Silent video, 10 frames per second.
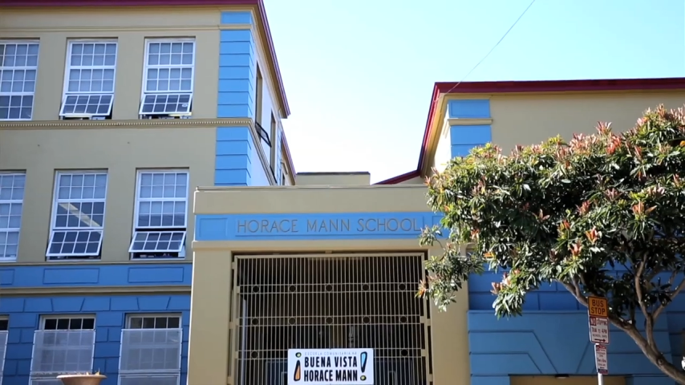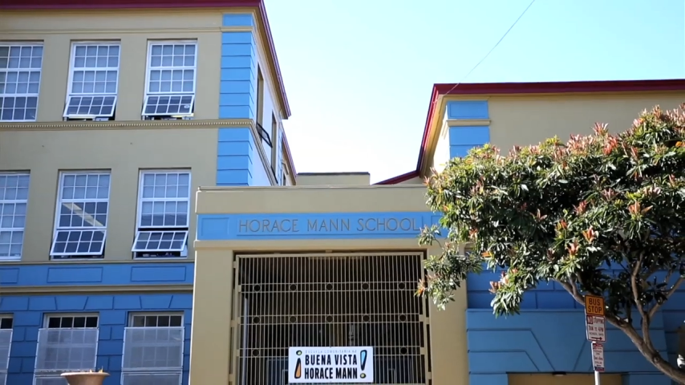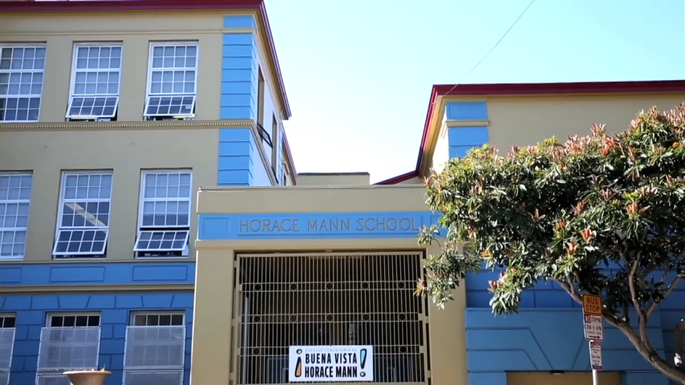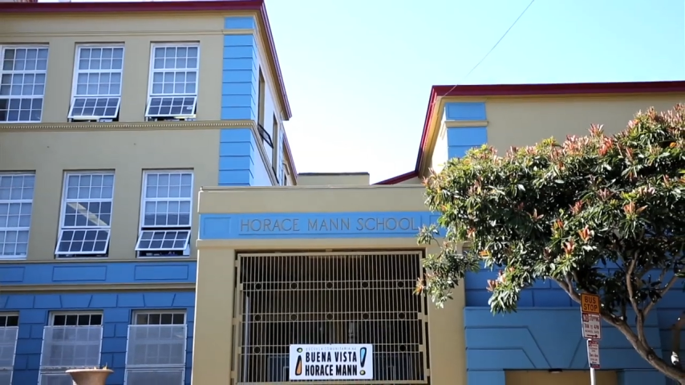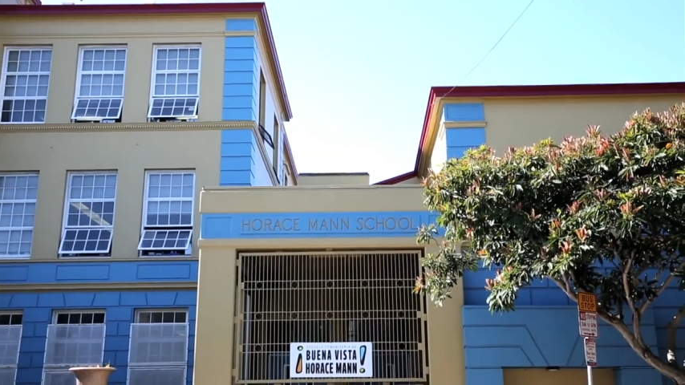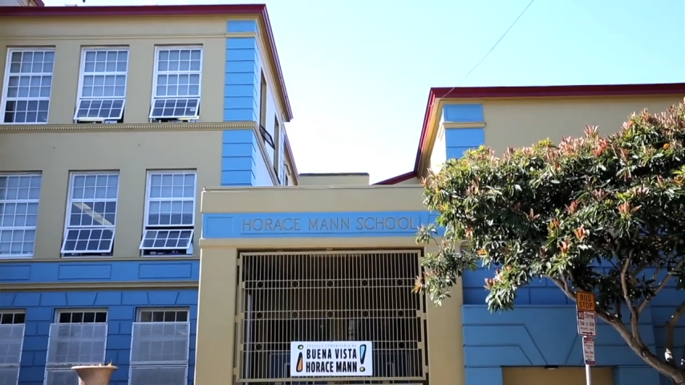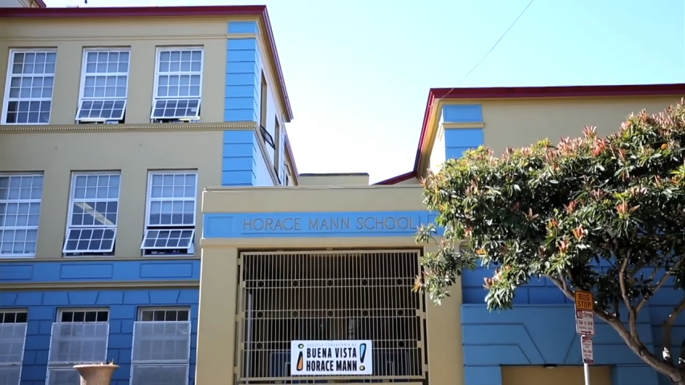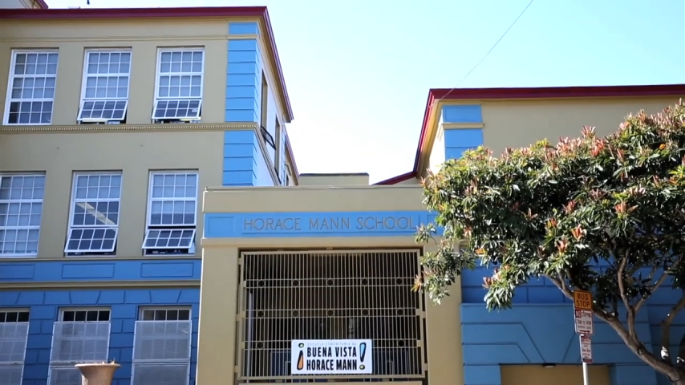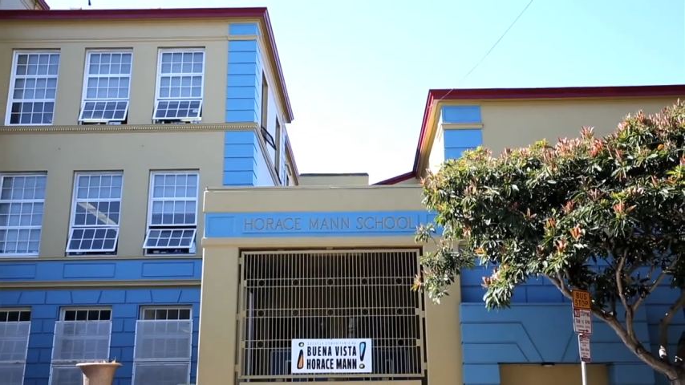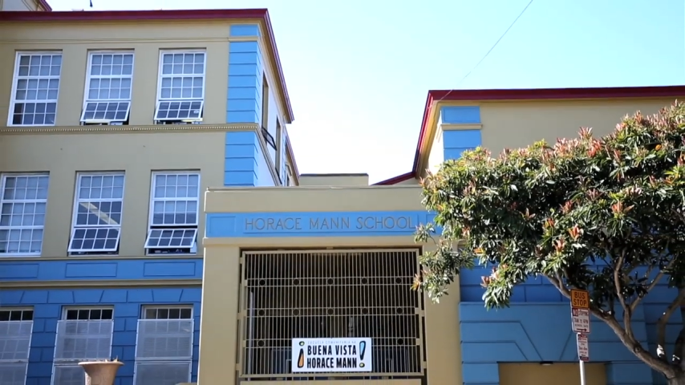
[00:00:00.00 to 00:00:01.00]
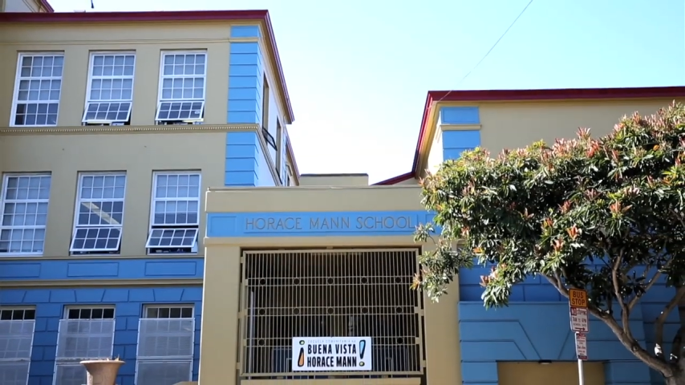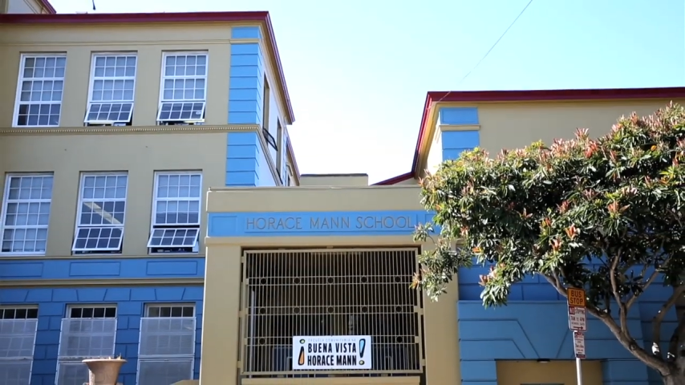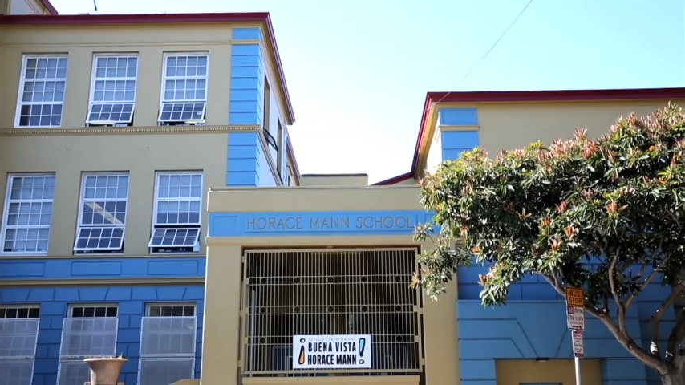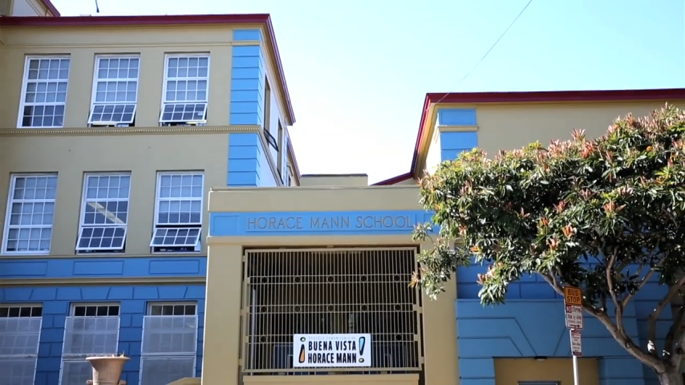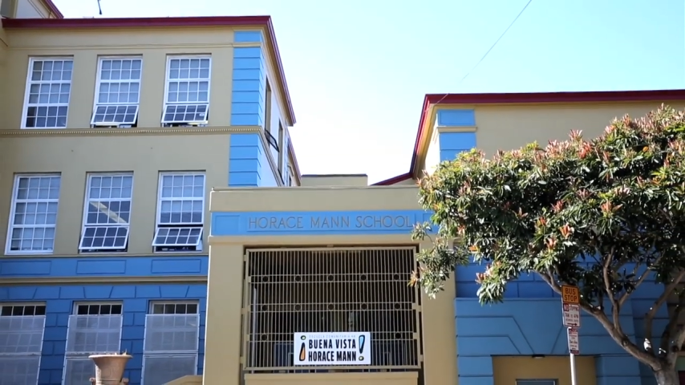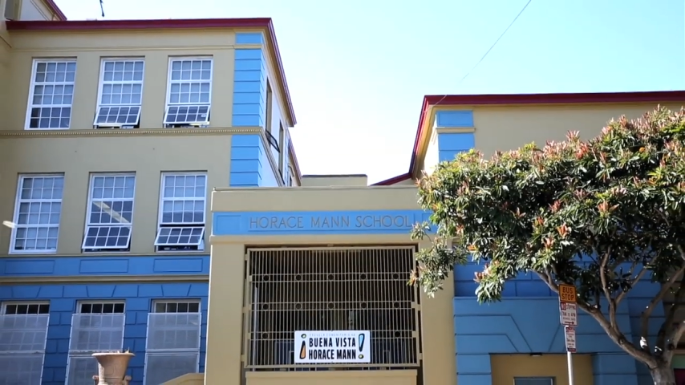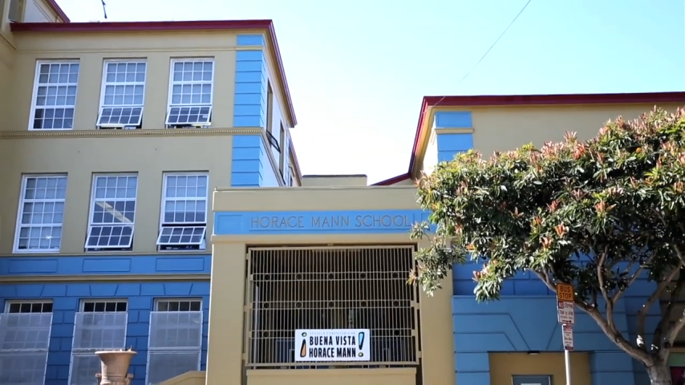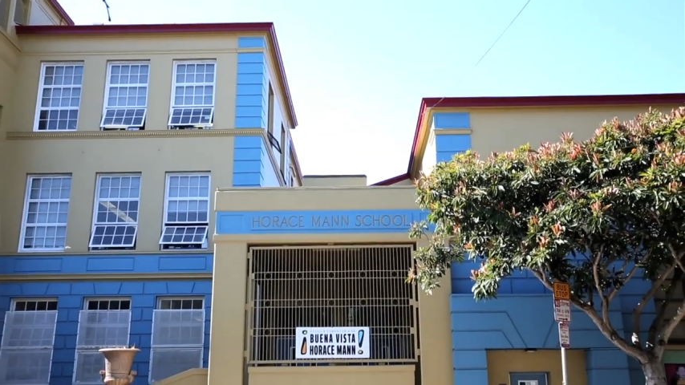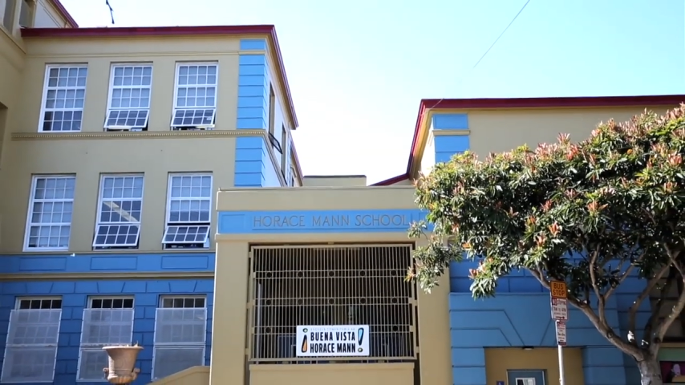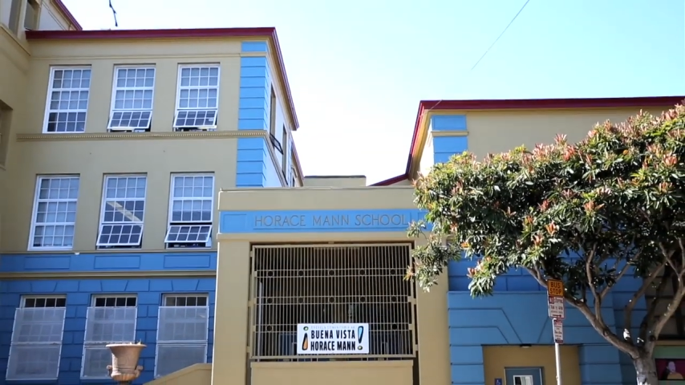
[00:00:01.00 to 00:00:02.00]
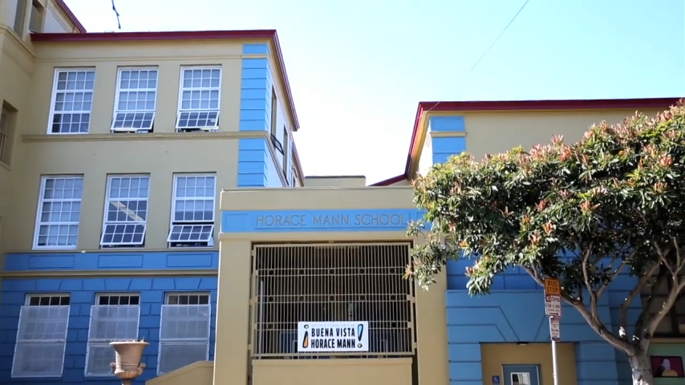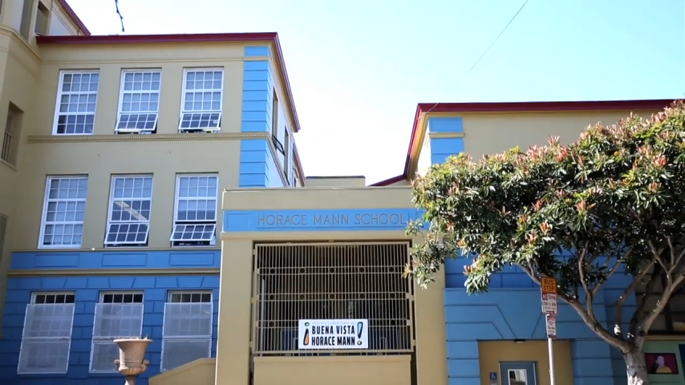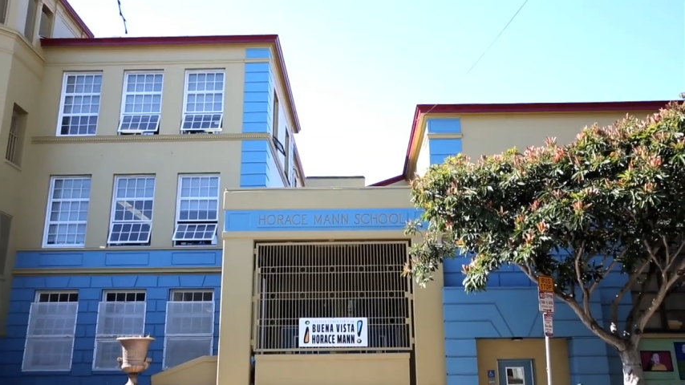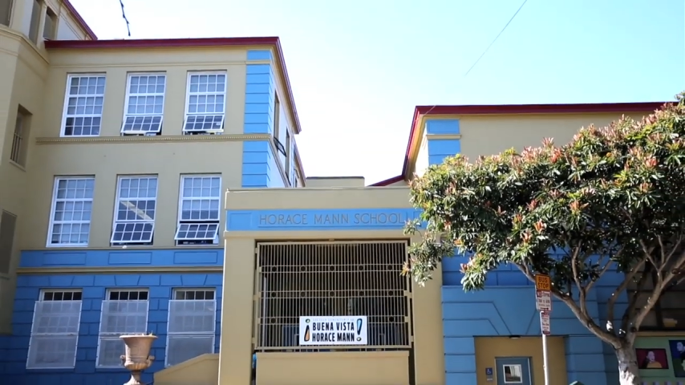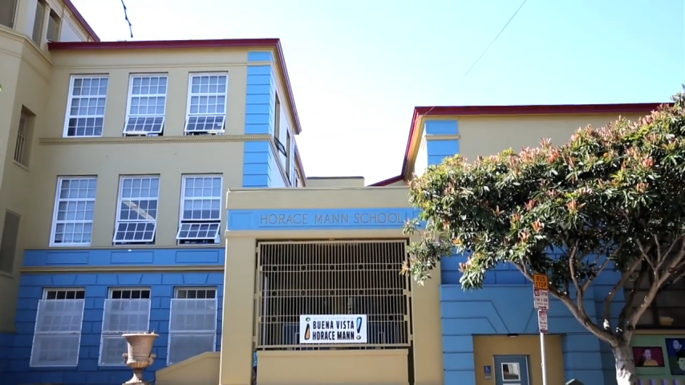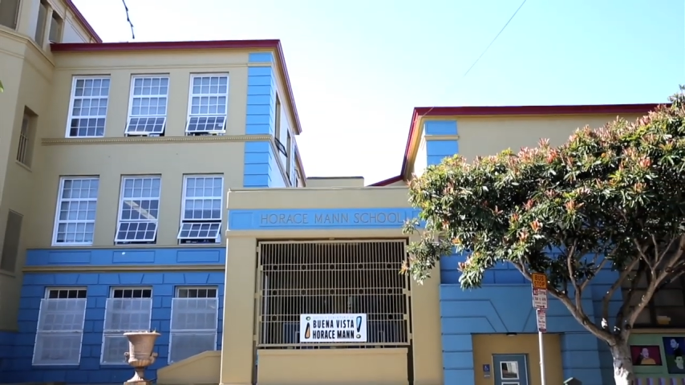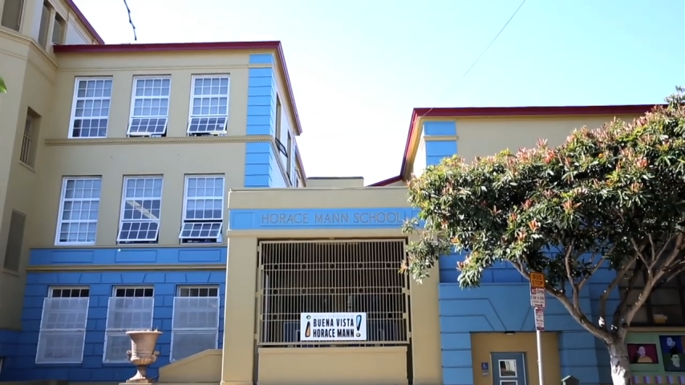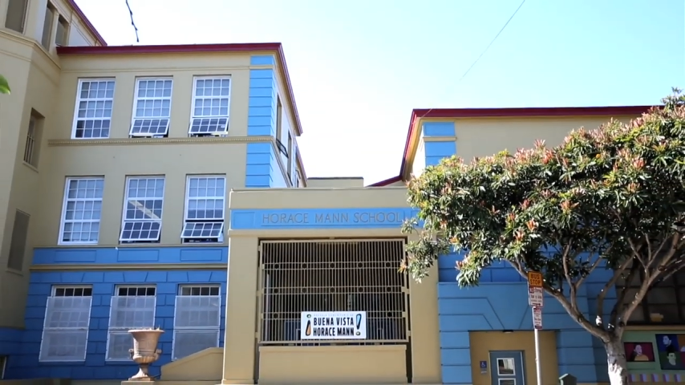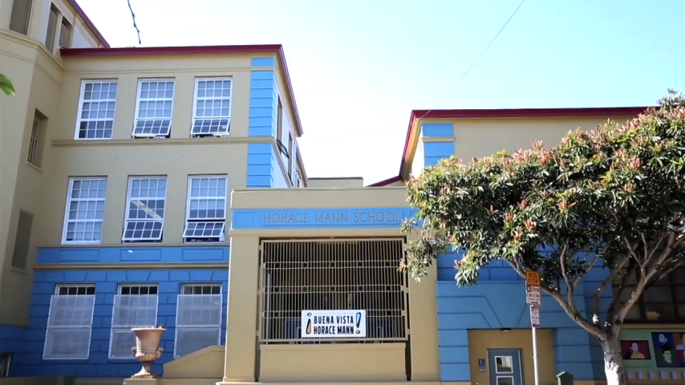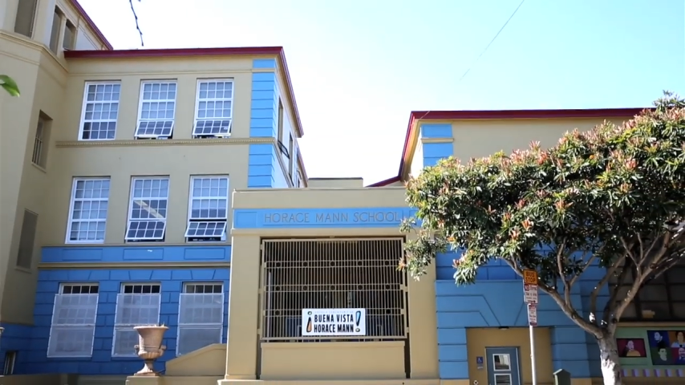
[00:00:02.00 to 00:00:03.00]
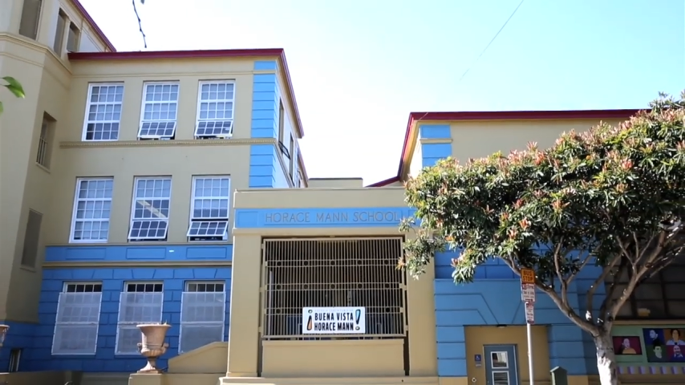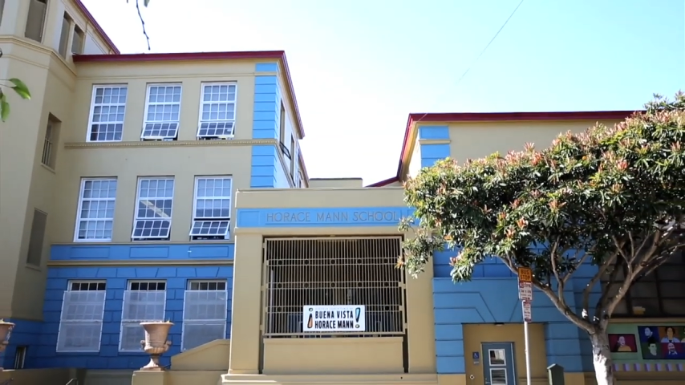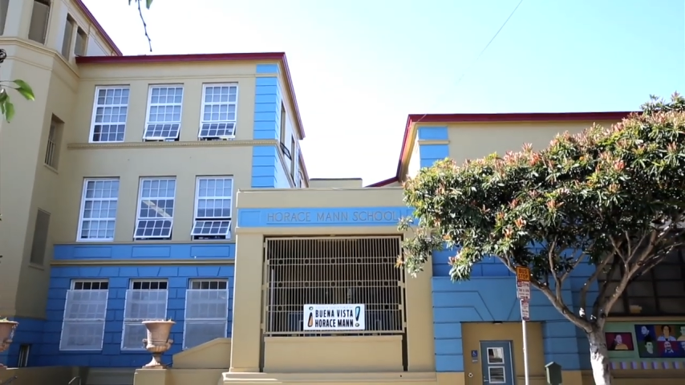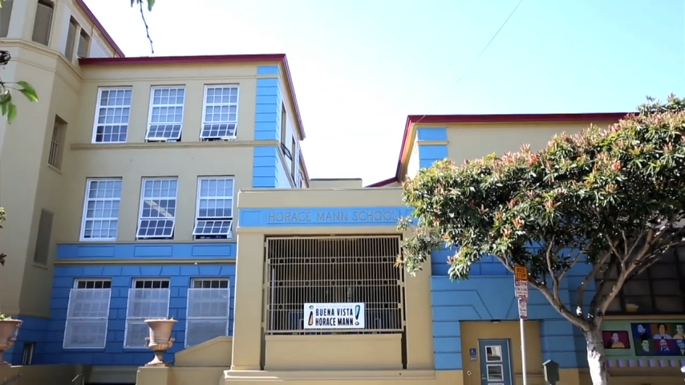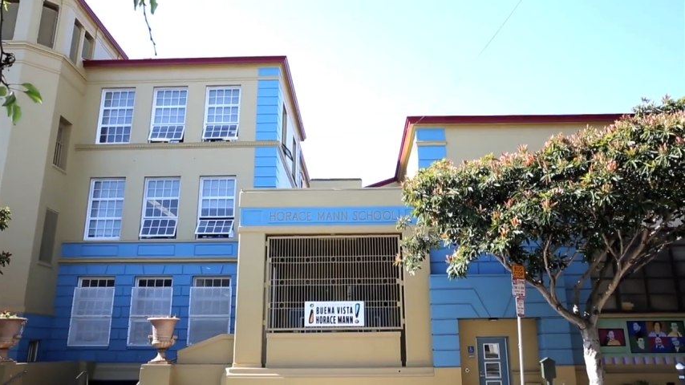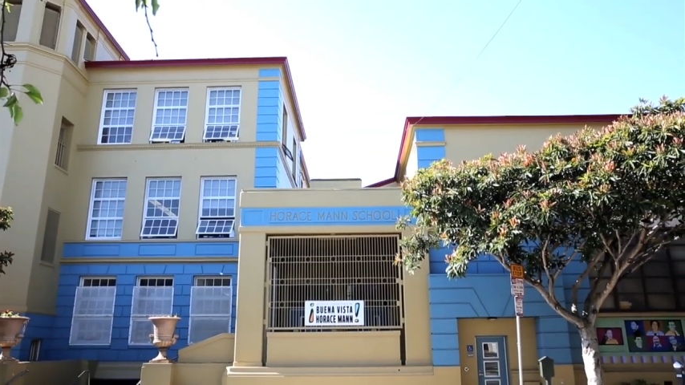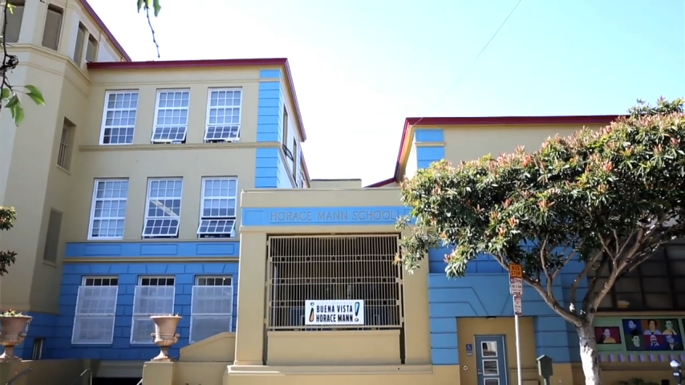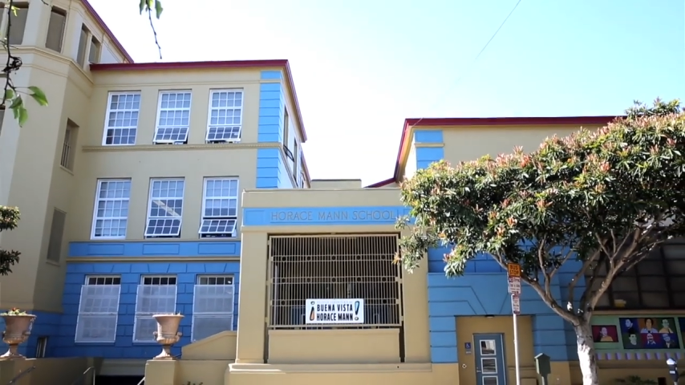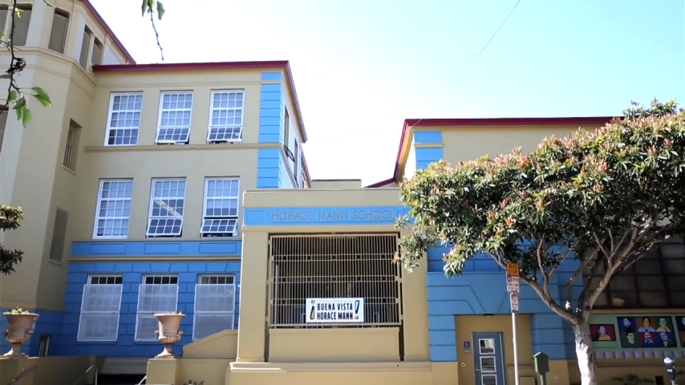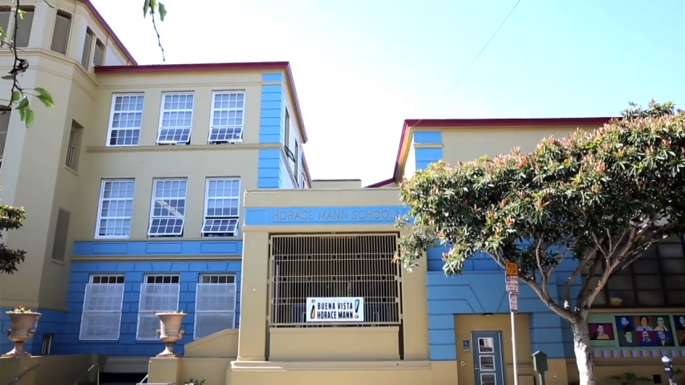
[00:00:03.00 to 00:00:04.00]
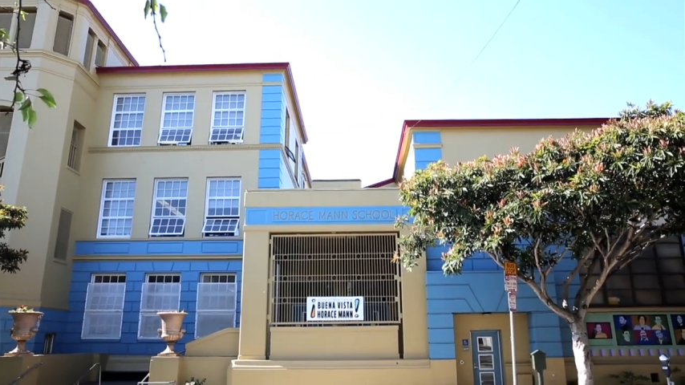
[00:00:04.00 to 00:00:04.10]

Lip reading: Nobody's mouth can be seen.